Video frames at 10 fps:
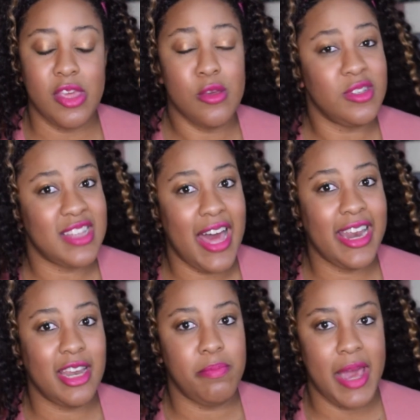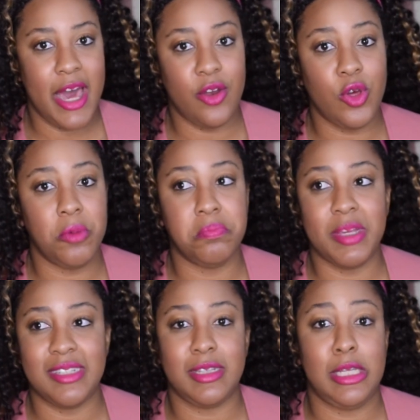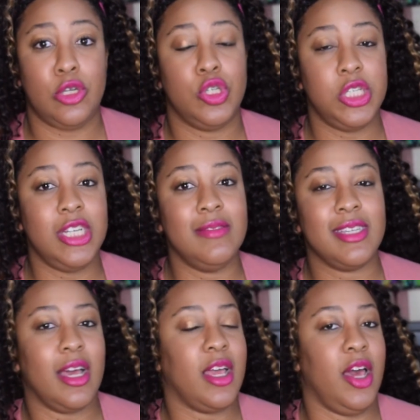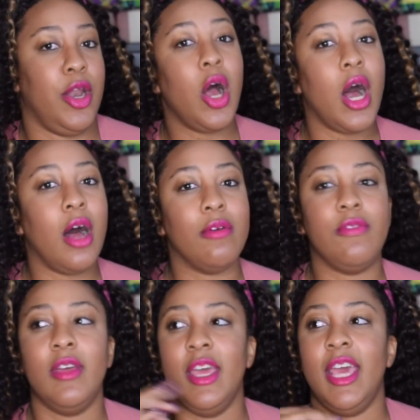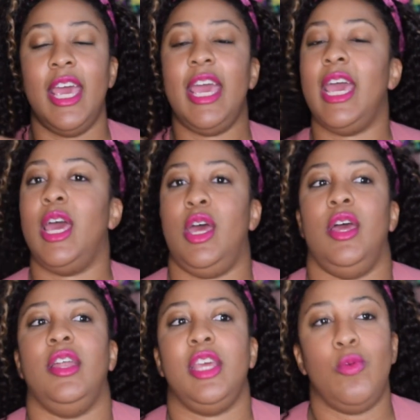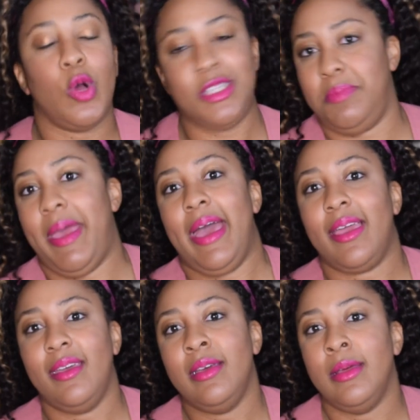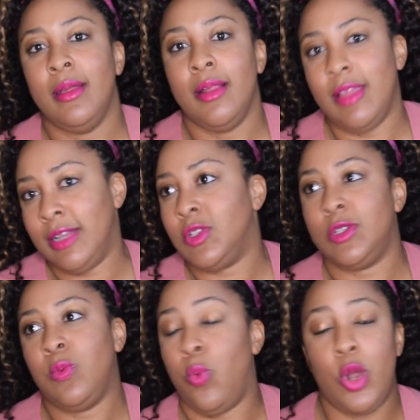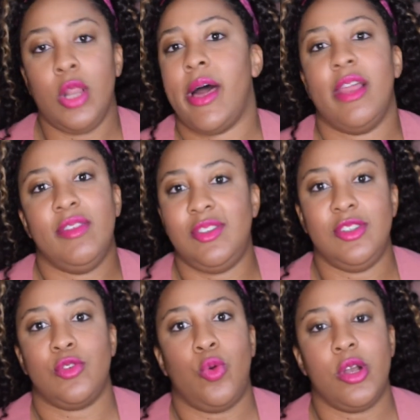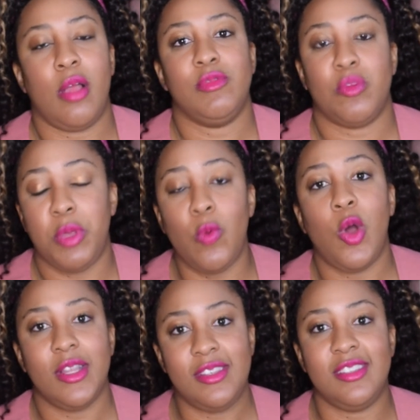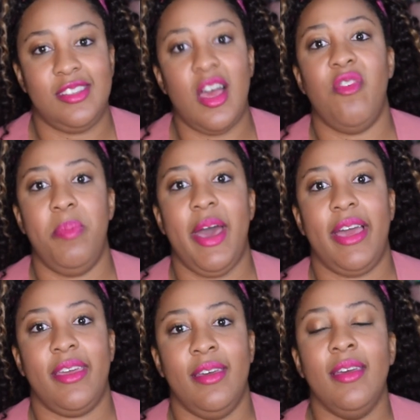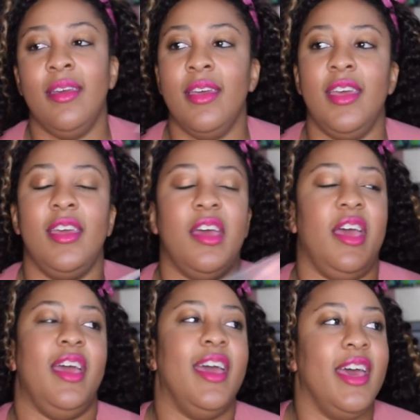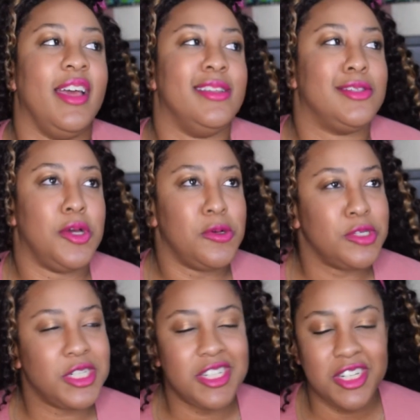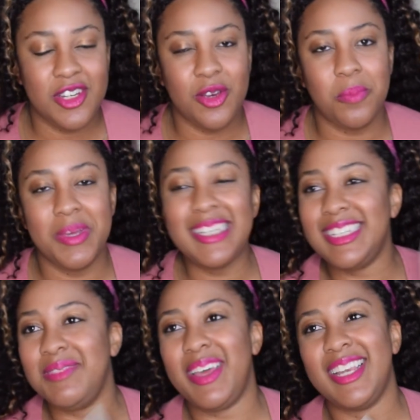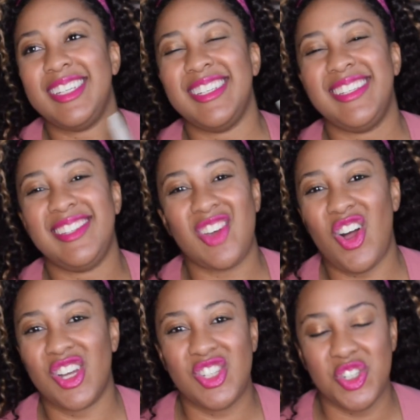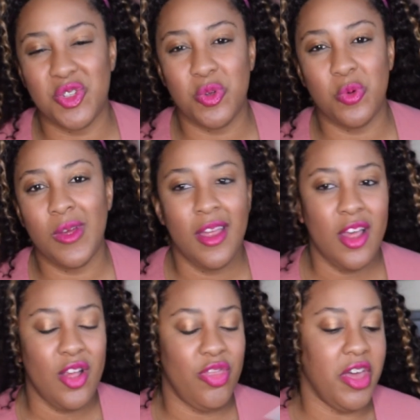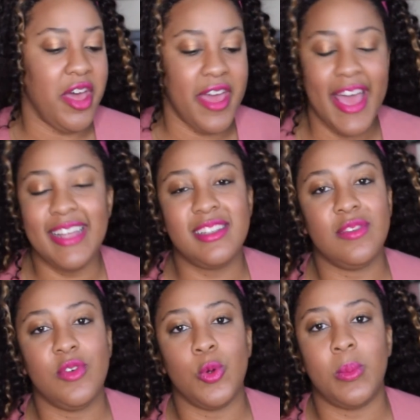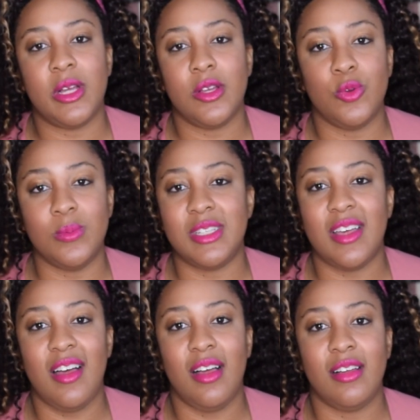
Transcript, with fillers: they use that in battle. Basically their chiefs got cut off and he wants it back. That's where a lot of this discord comes from. He wants his stuff back. And so, she, you know, Binti manages to talk to the heads of Oomza,